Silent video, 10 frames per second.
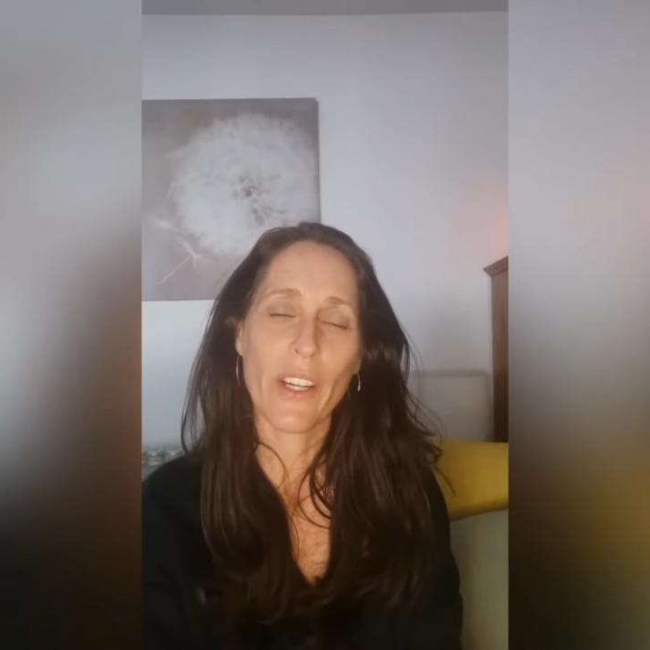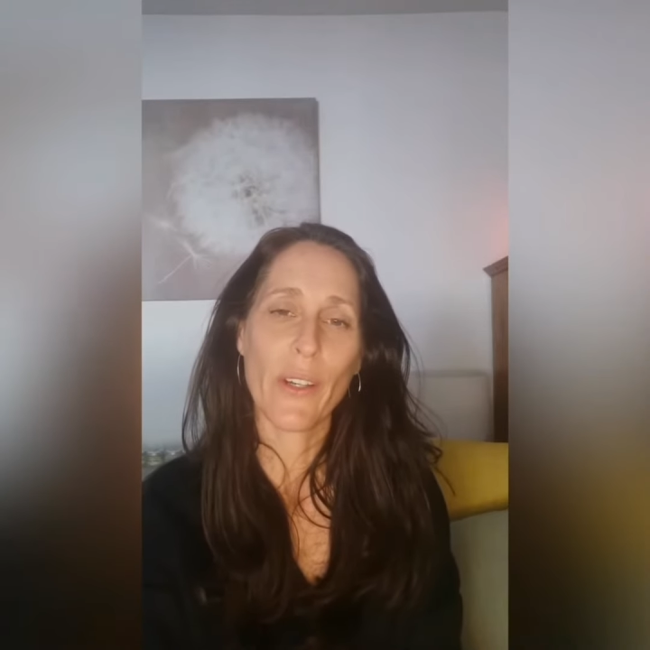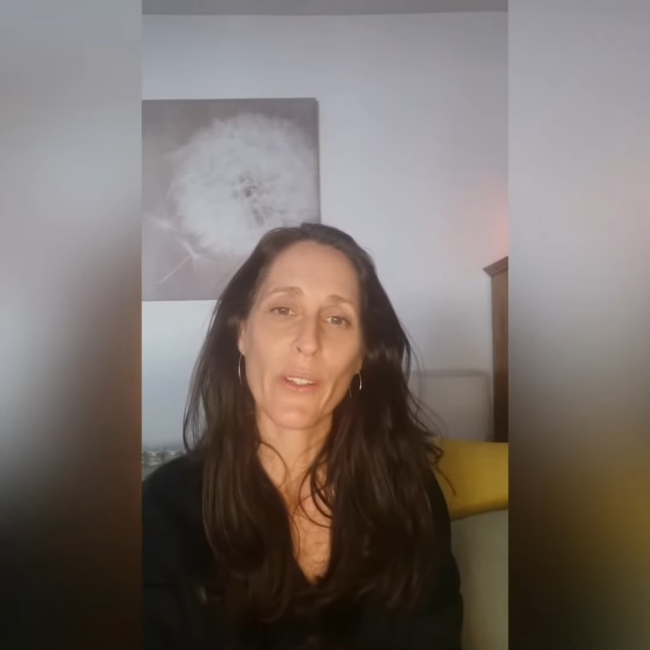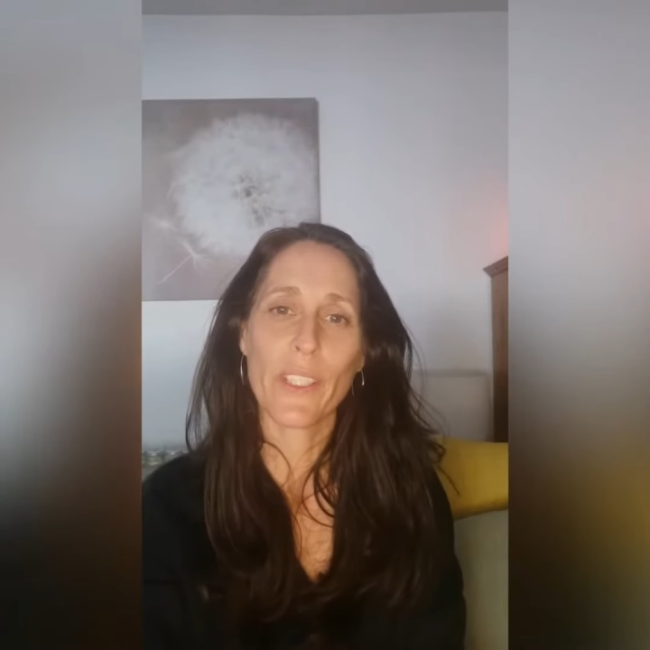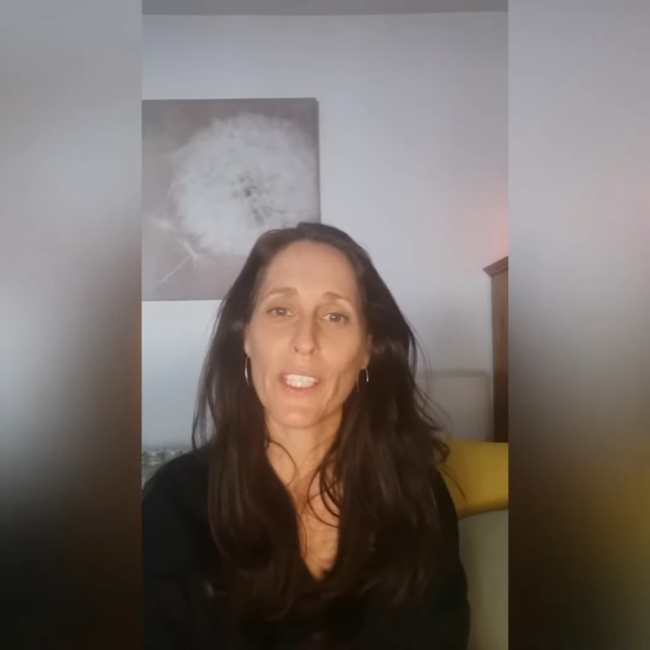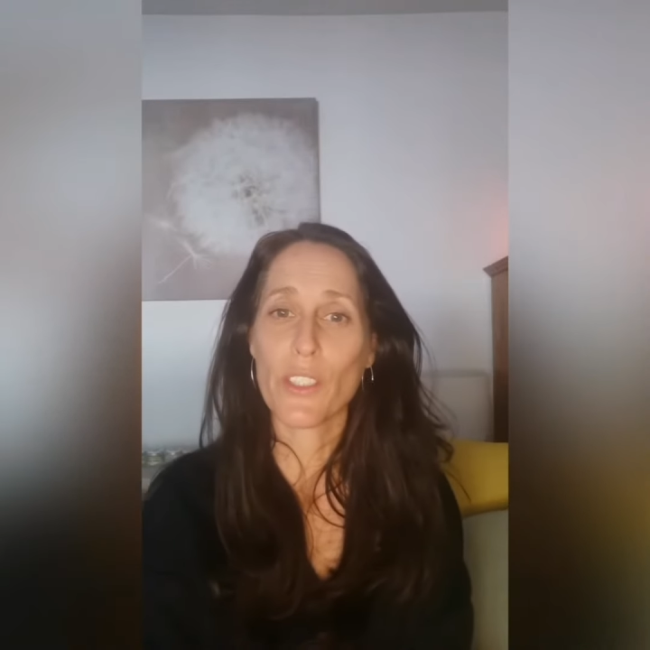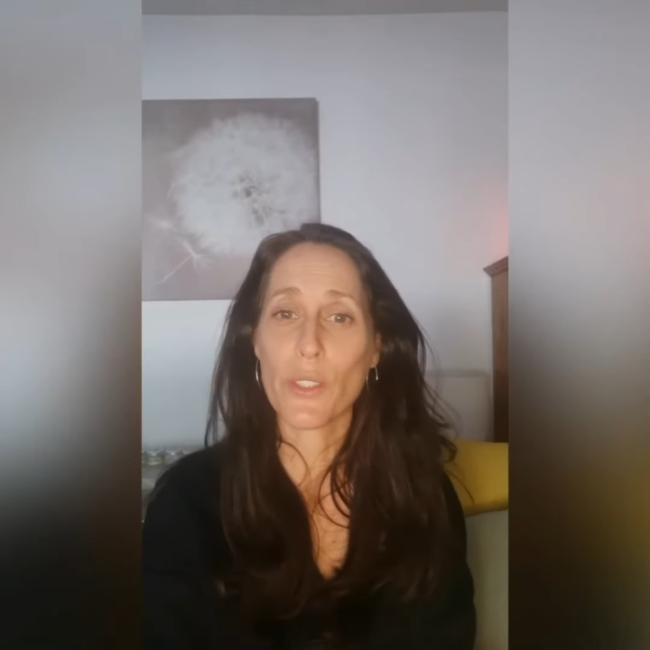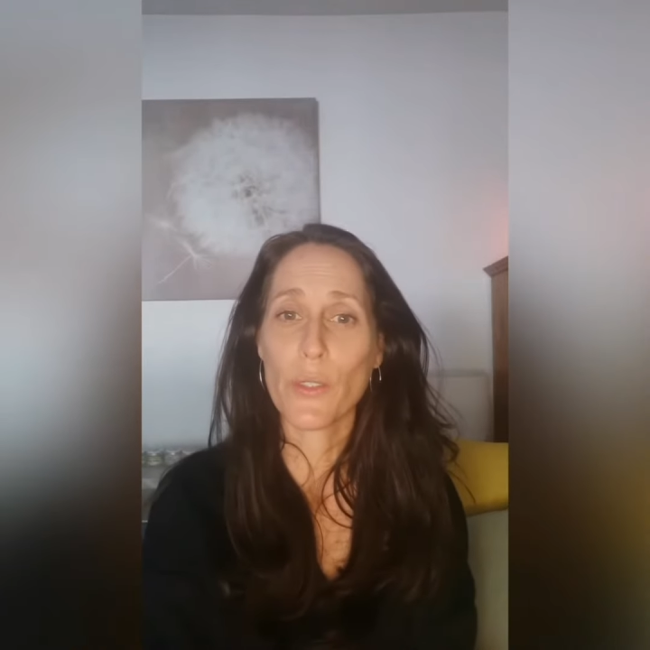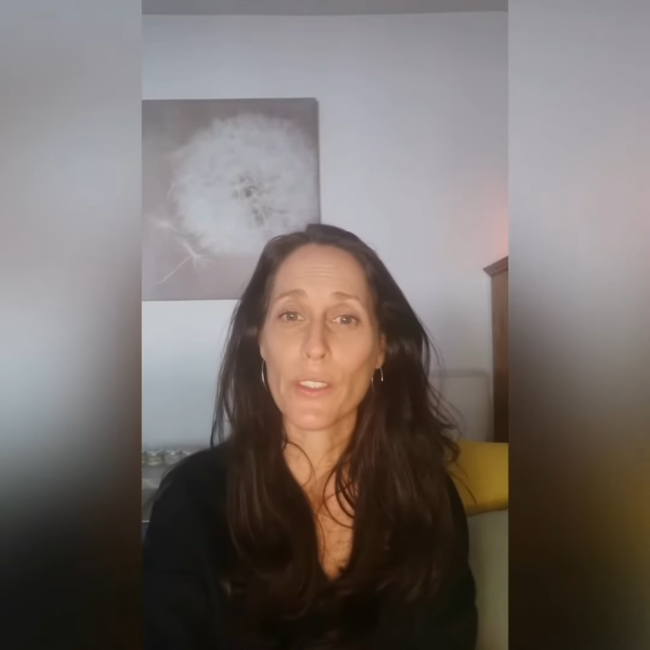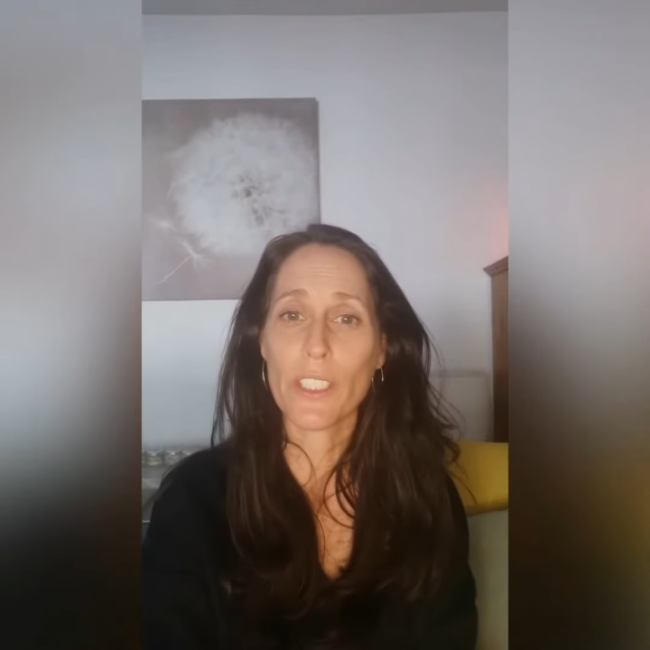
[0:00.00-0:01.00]
own the
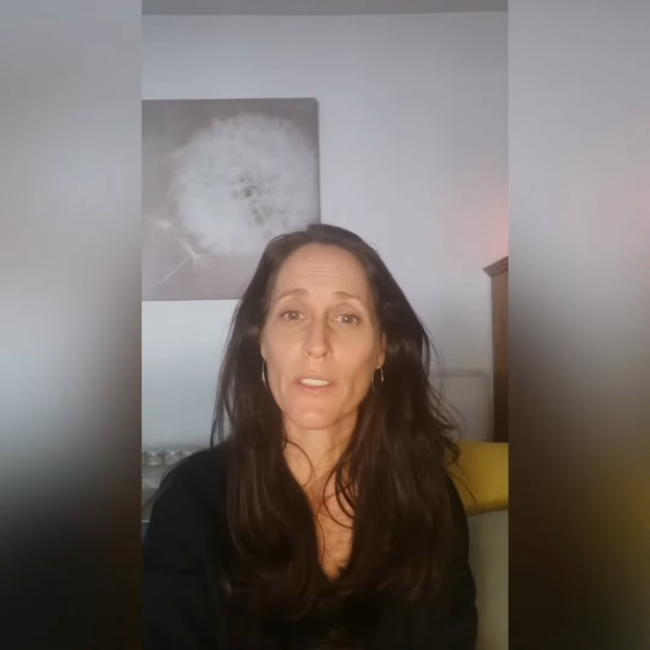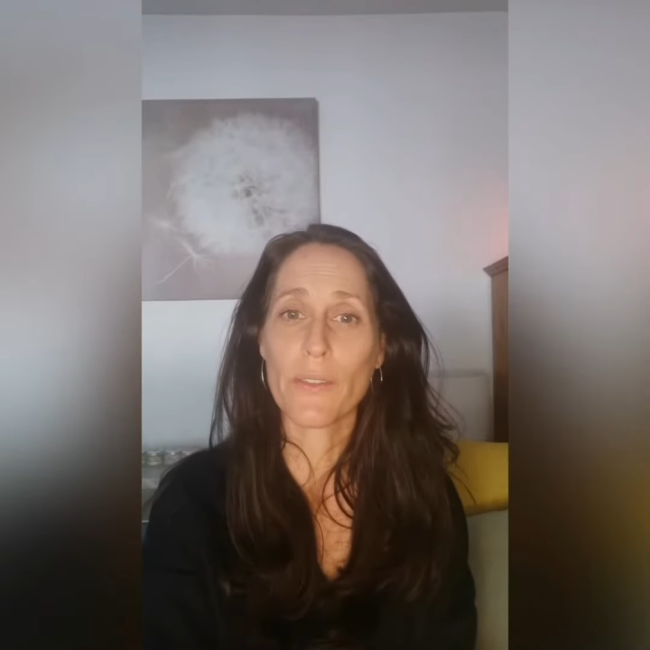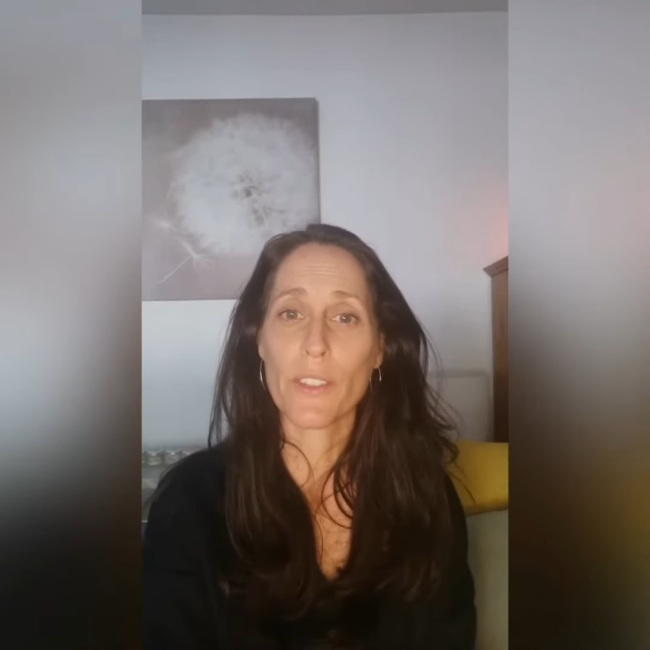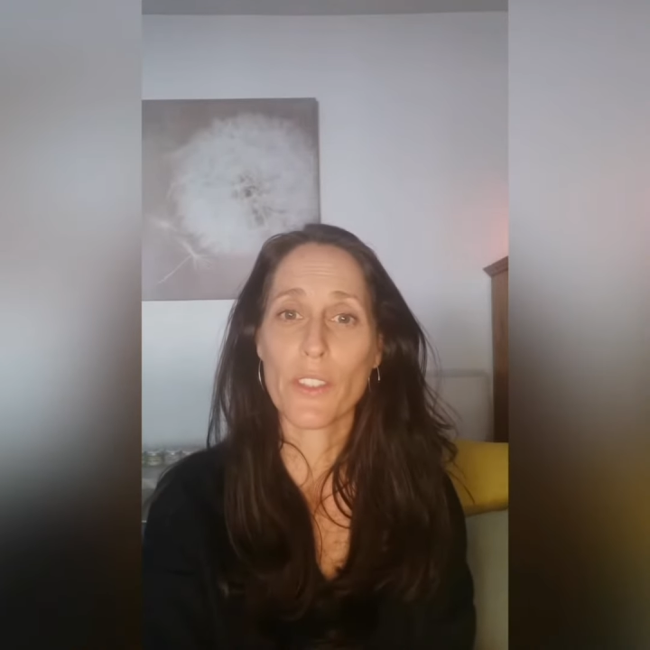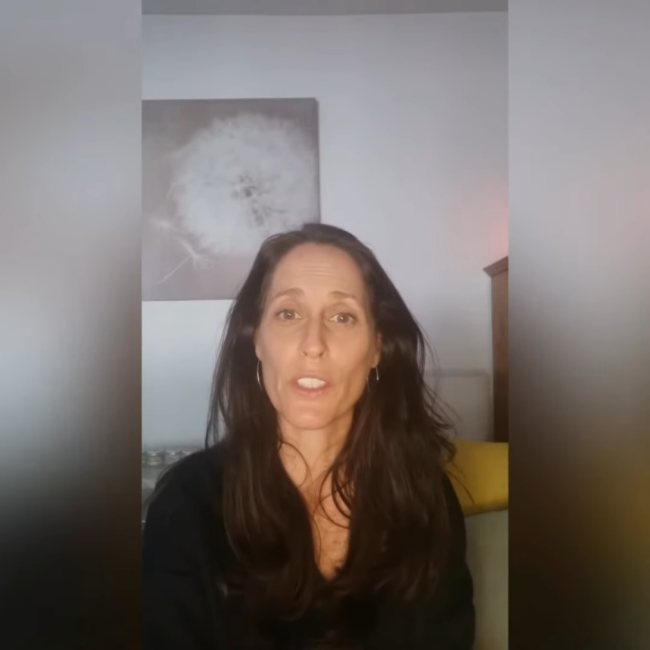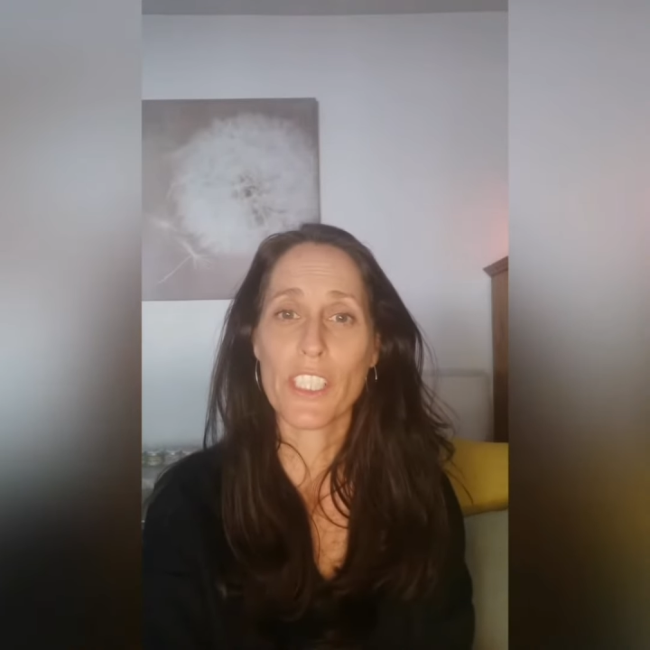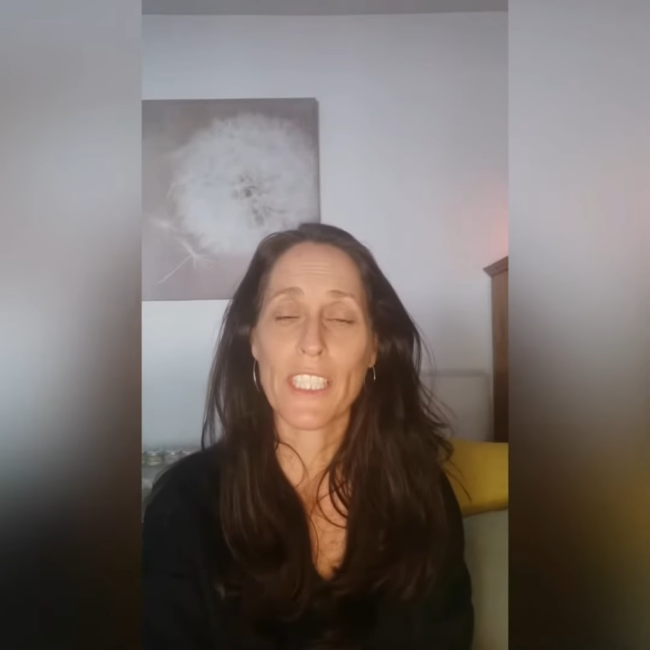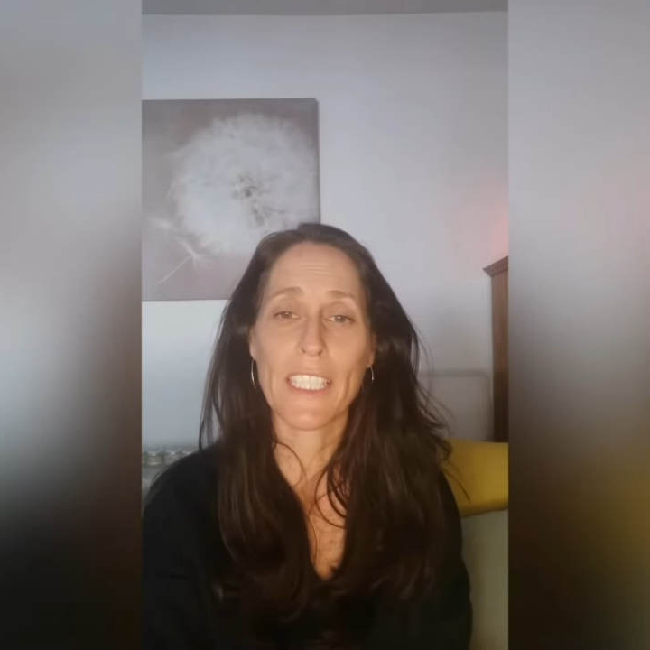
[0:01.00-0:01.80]
Intuitive Nutrition